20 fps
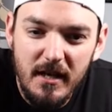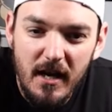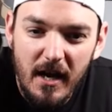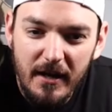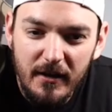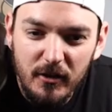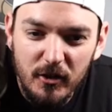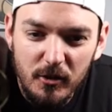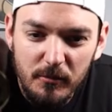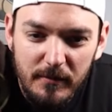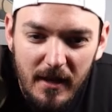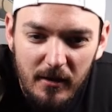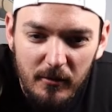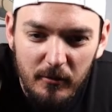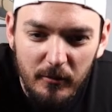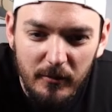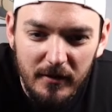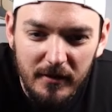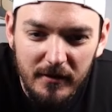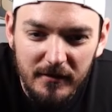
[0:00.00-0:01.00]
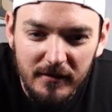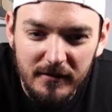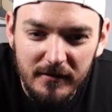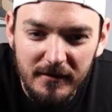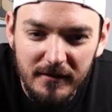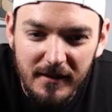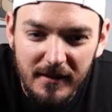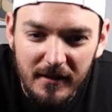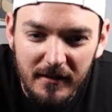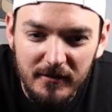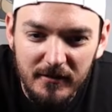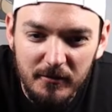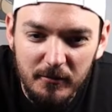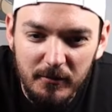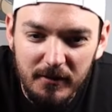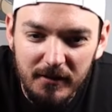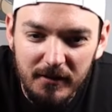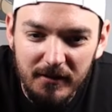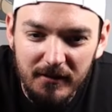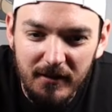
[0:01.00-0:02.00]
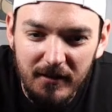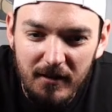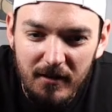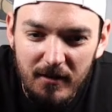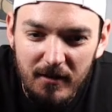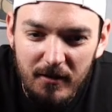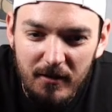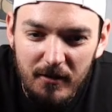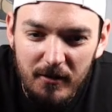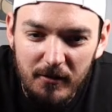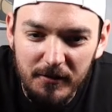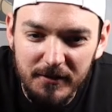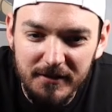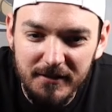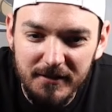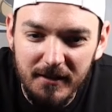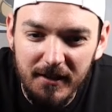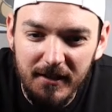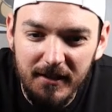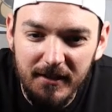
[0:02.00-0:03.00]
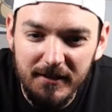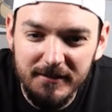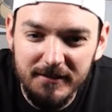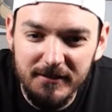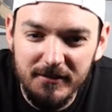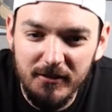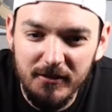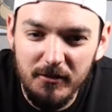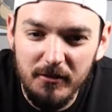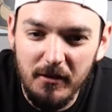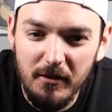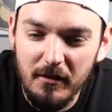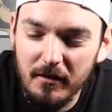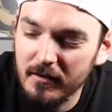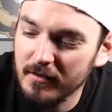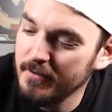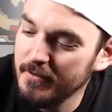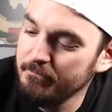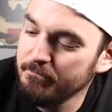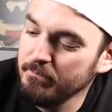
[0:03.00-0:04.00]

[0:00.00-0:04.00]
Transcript: I hope that works. Is that going to work? No, it's not. It's too dark.